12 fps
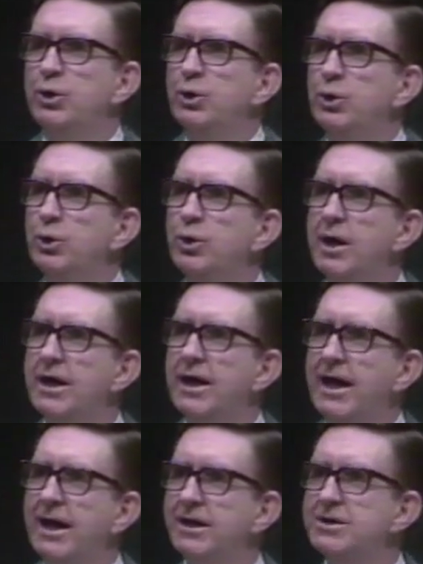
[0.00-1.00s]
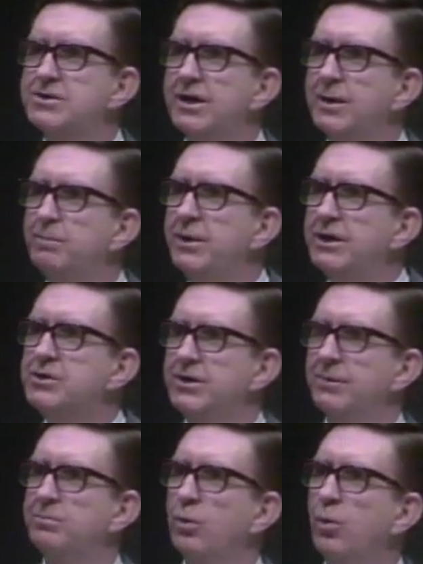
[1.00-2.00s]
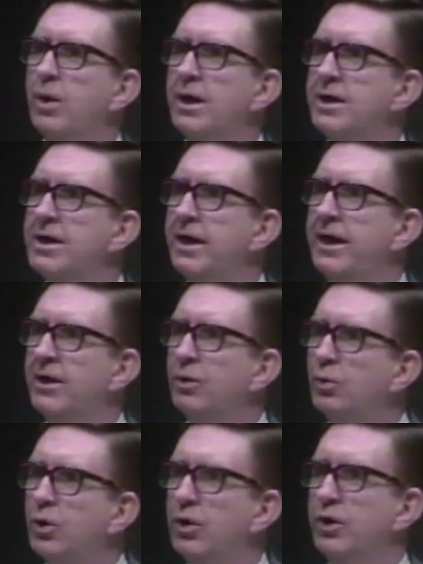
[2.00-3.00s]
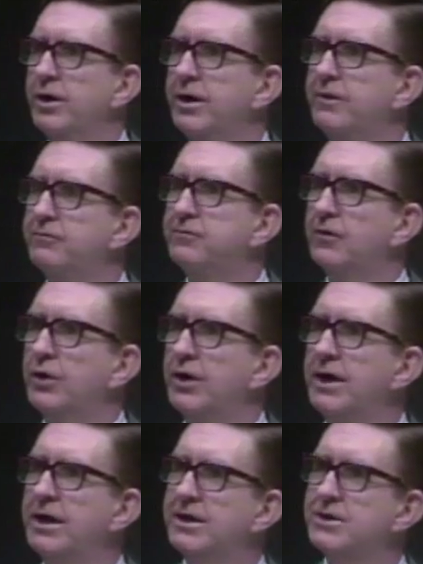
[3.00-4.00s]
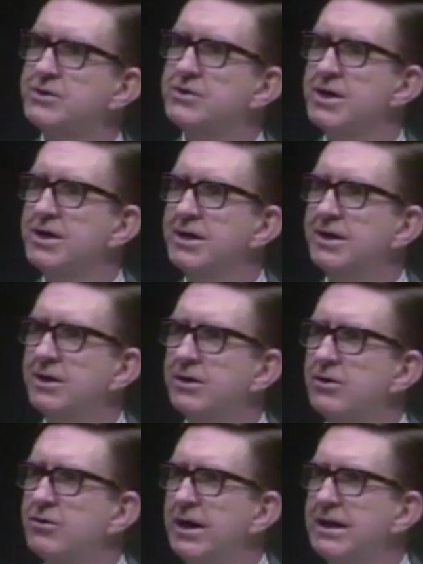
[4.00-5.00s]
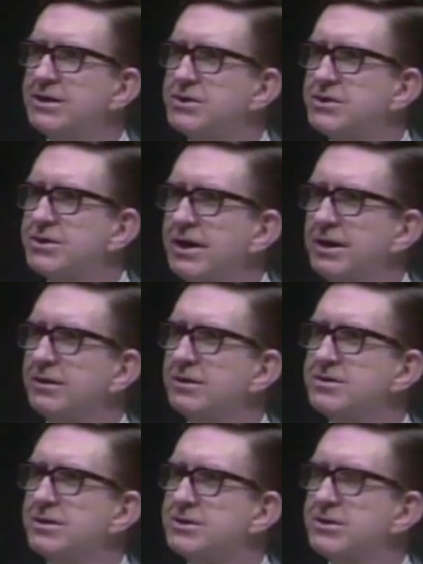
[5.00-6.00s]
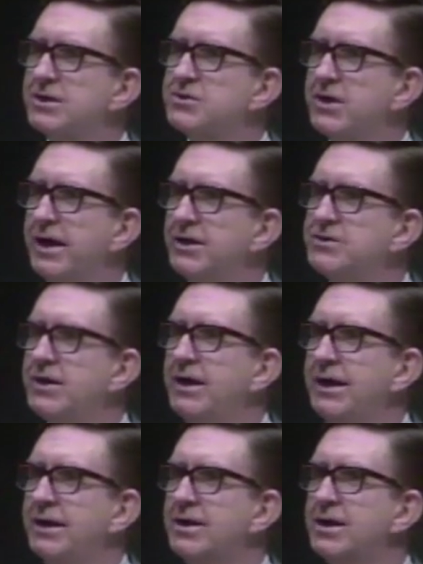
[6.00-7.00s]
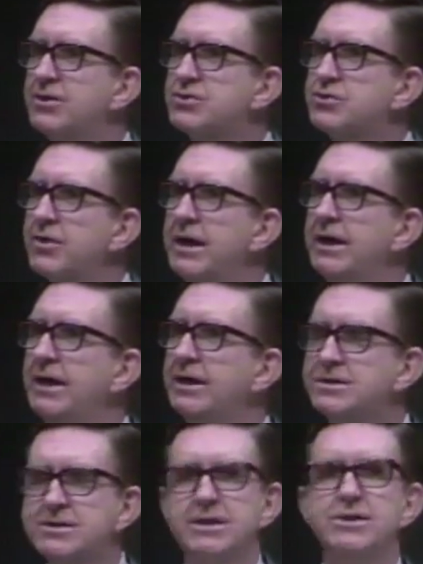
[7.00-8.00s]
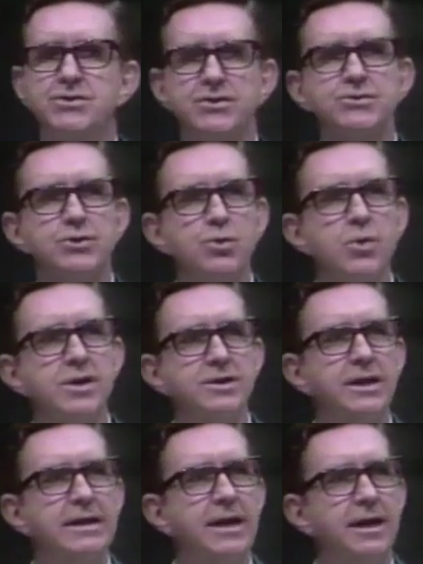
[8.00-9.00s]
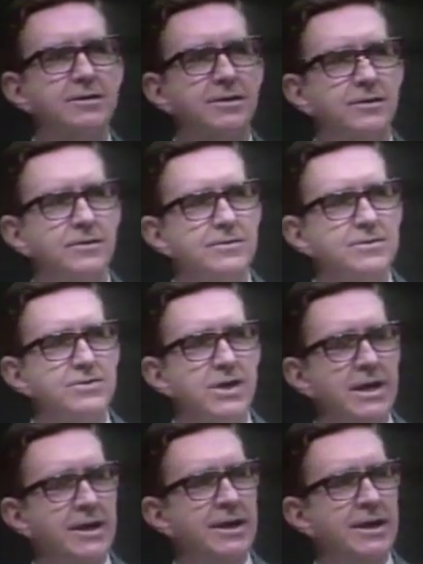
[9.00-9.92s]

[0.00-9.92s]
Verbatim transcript: who, as a bishop, won an award for his great skills and success in training teachers who worked in ghettos.